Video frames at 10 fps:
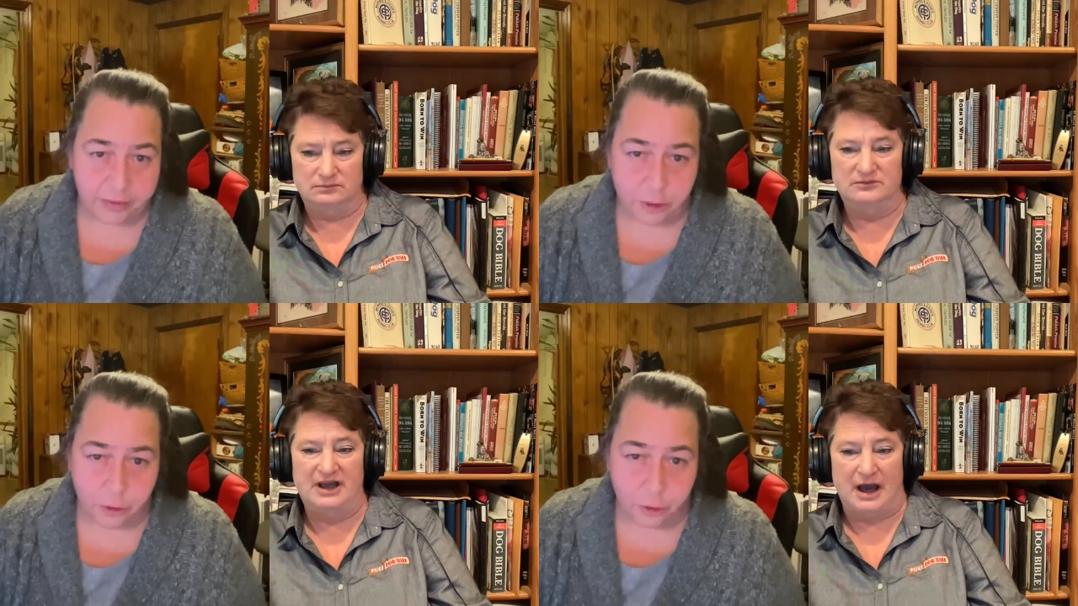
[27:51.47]

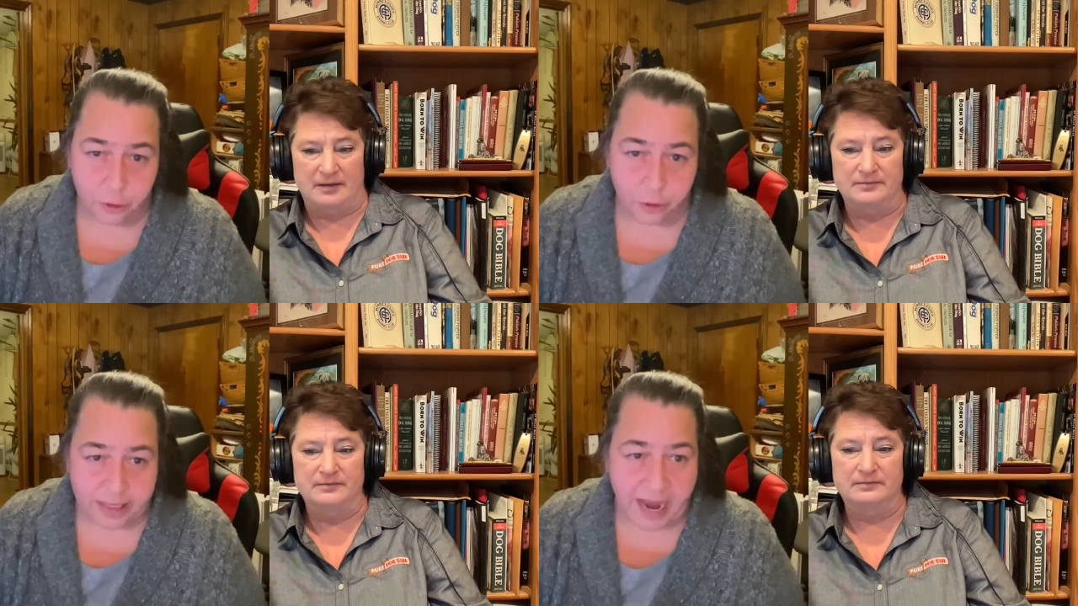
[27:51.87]
Speaker 1: You're
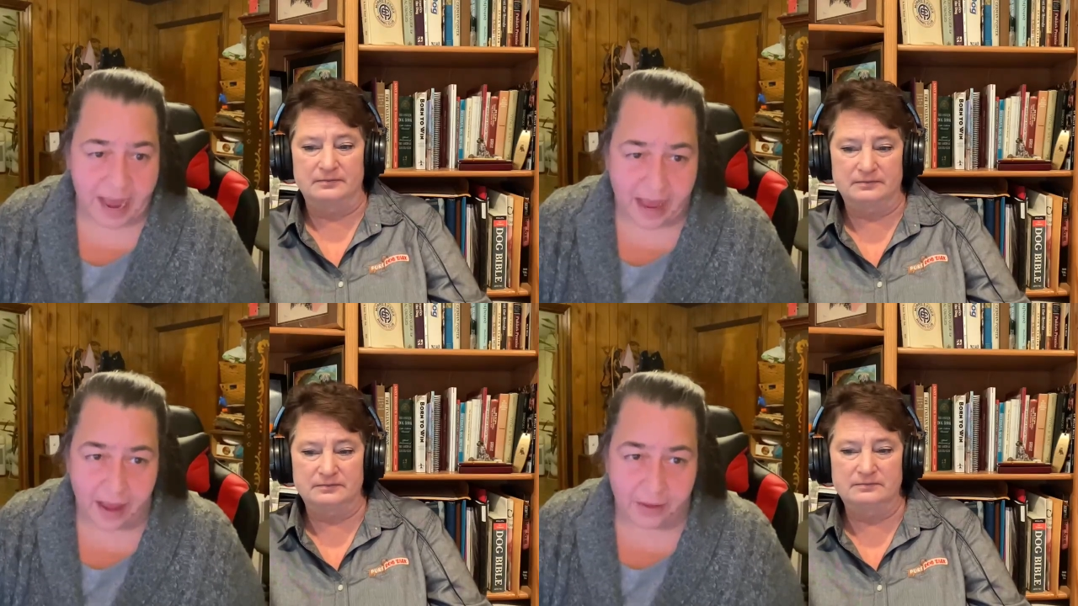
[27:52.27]
going to
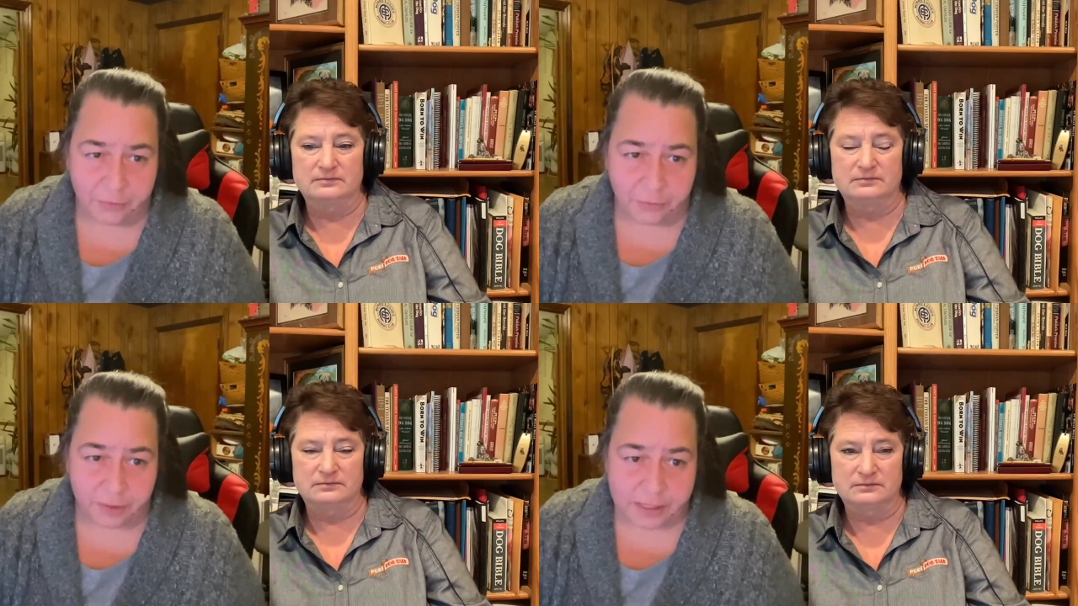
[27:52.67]
have
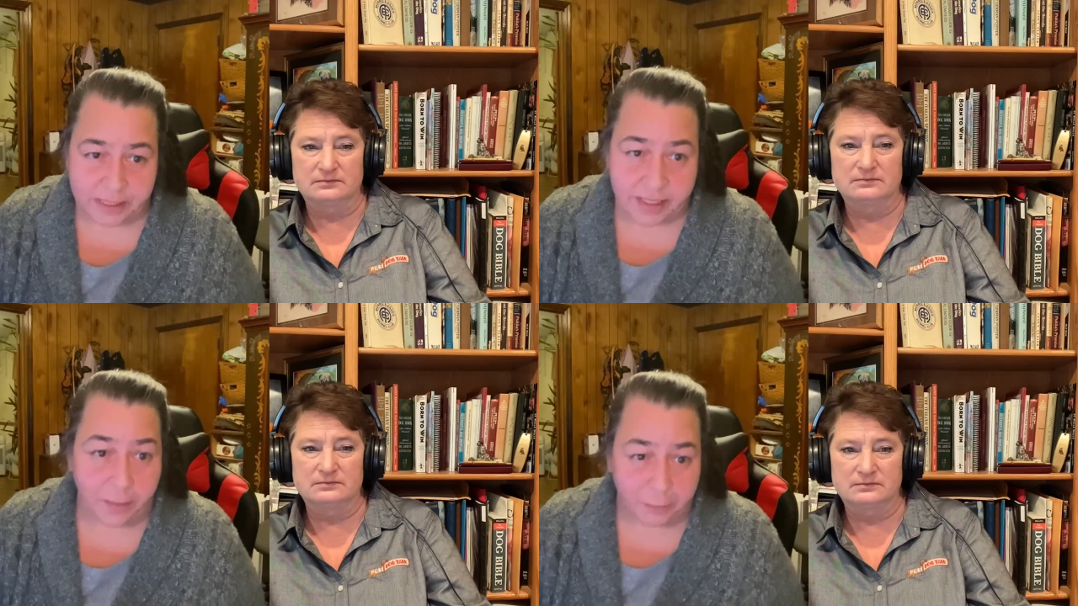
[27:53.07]

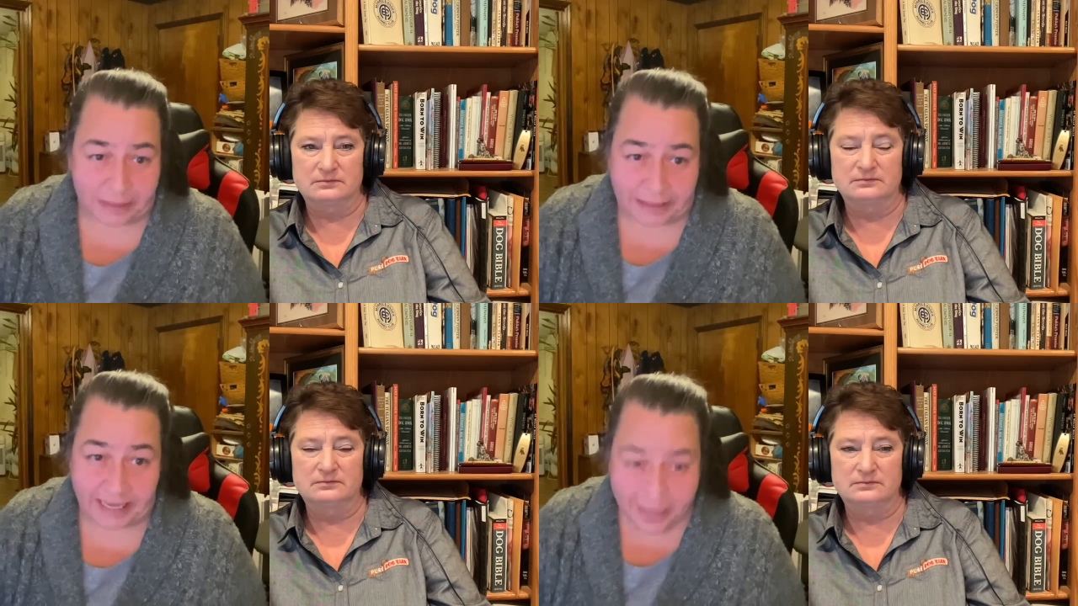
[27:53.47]
some
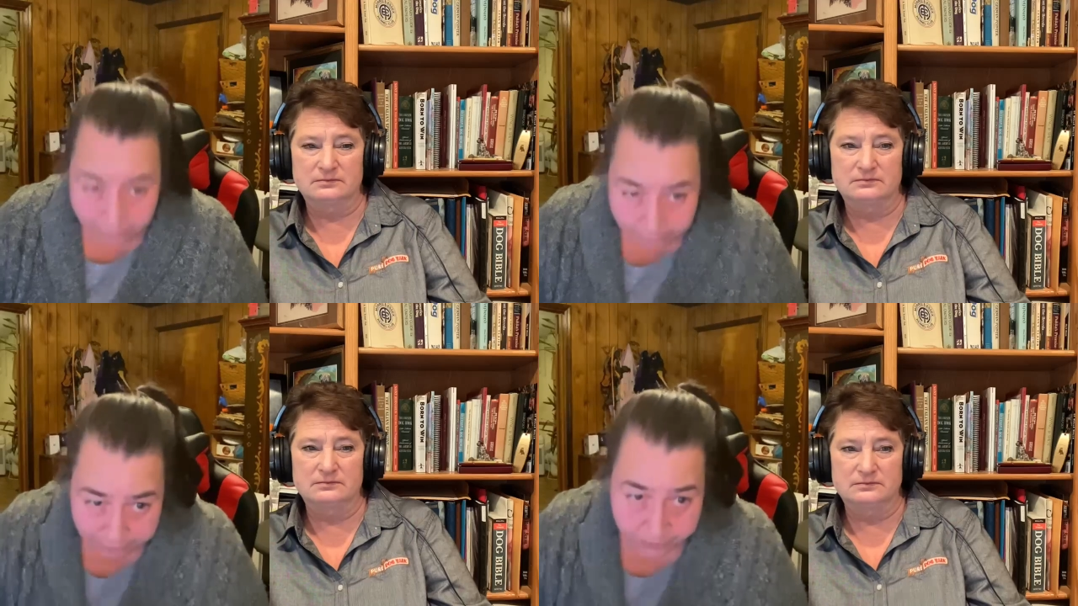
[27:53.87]

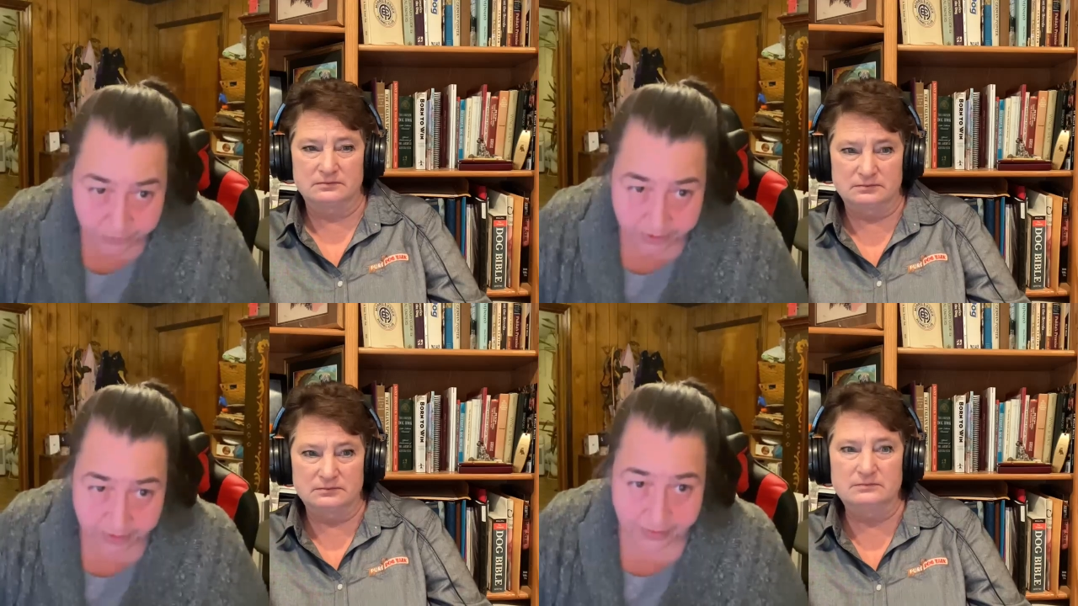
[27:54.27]

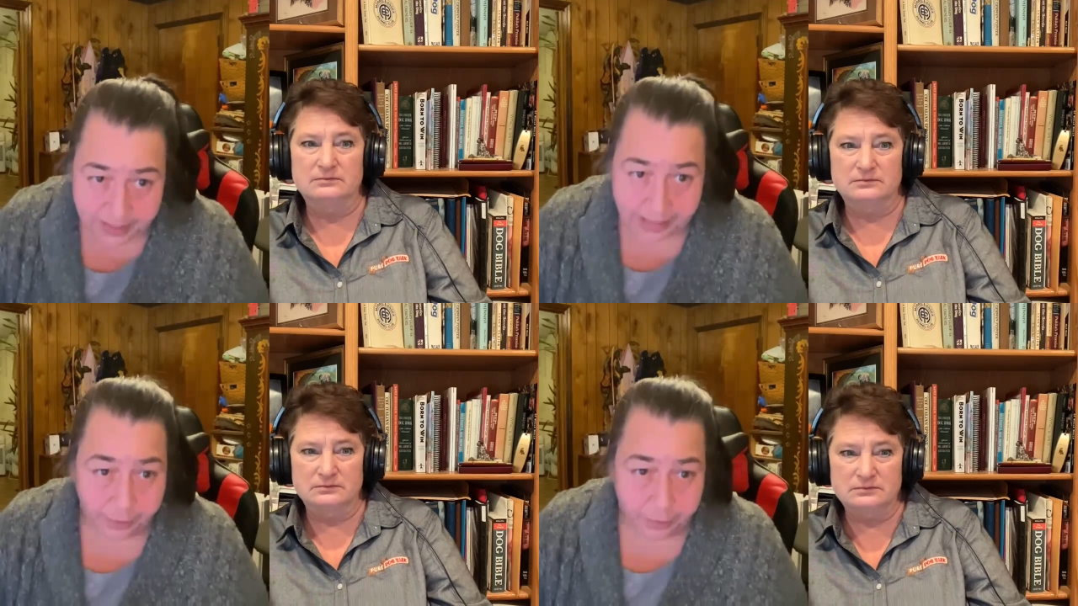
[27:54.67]
litters
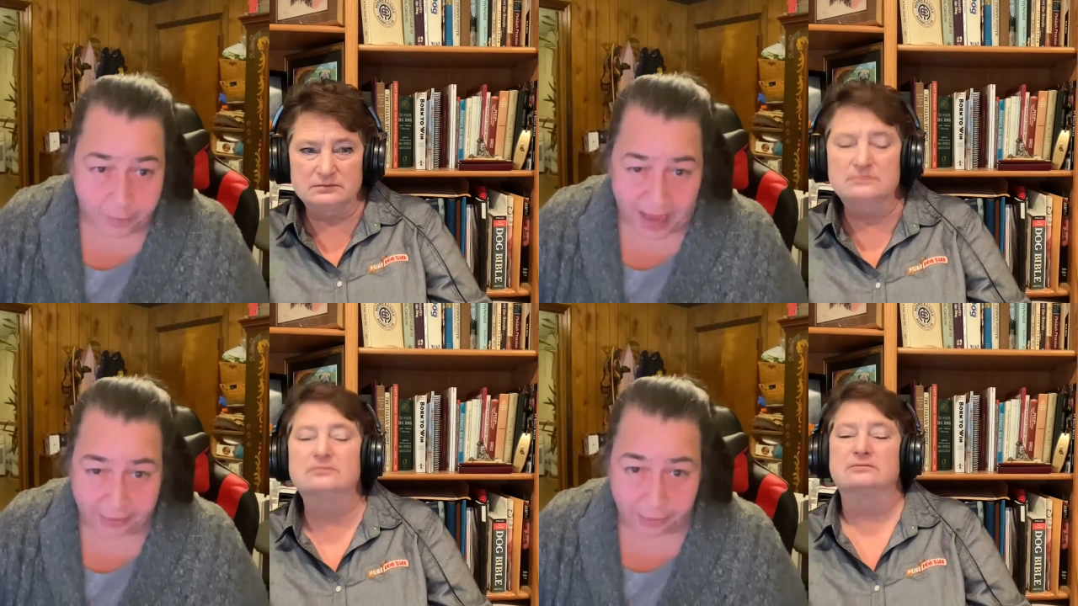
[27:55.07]
that are
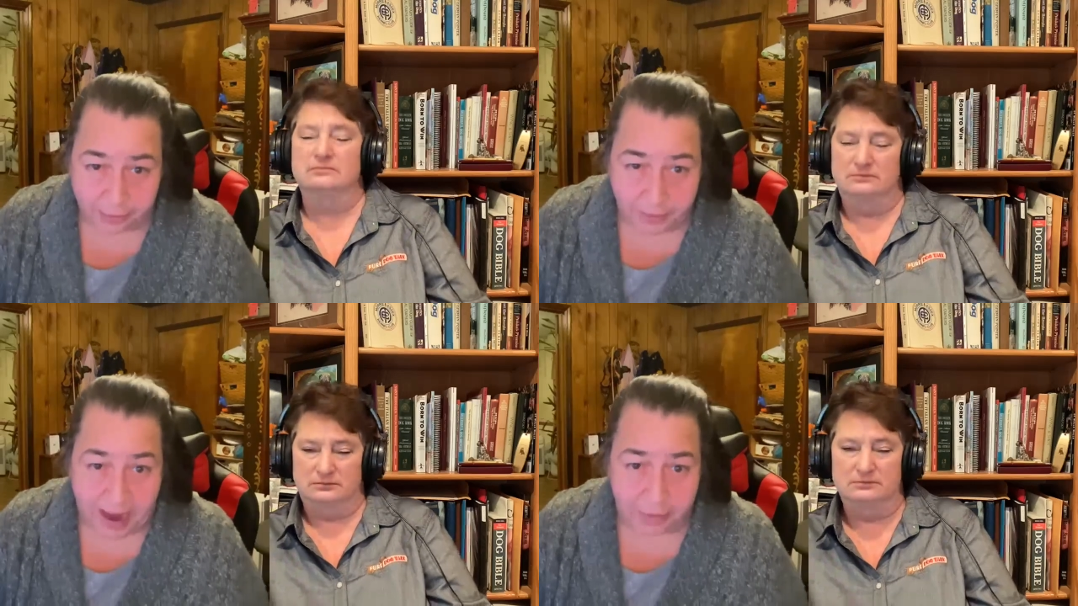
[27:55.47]
better
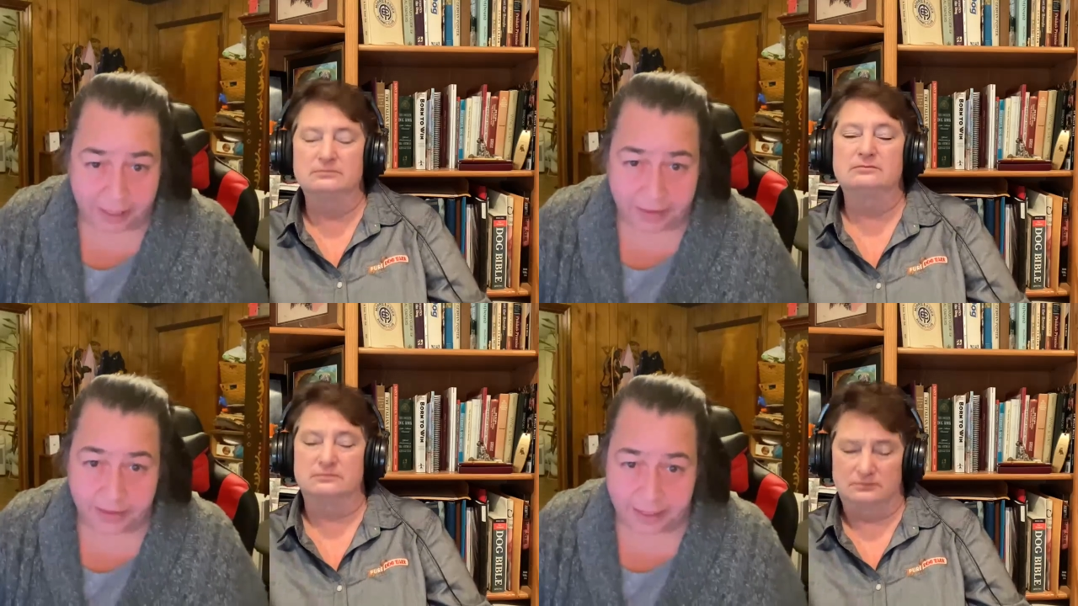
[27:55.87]
about
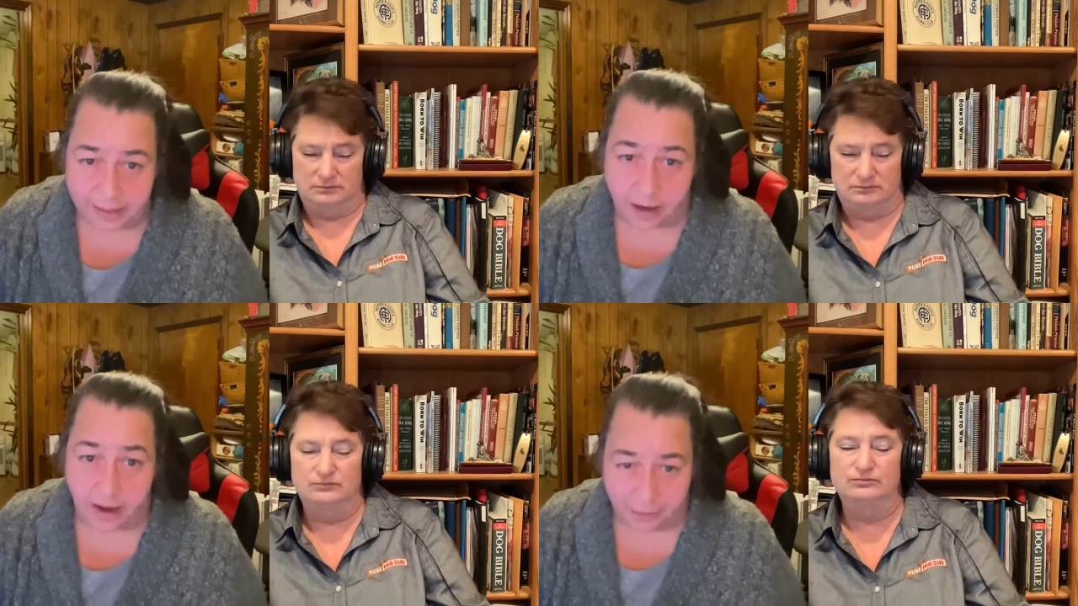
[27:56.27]
it
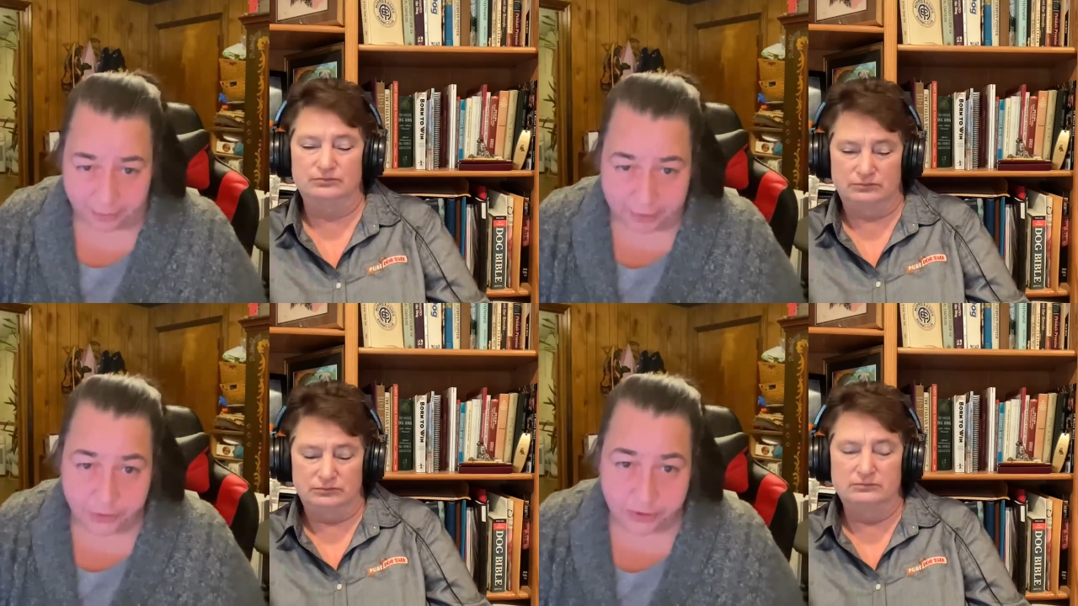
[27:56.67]
than
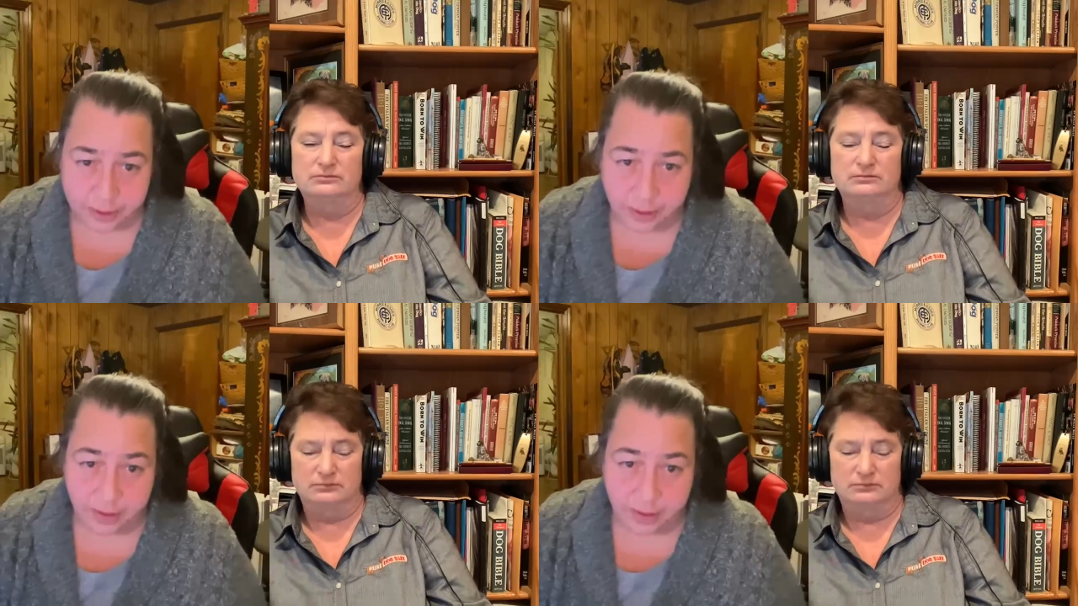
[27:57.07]
others.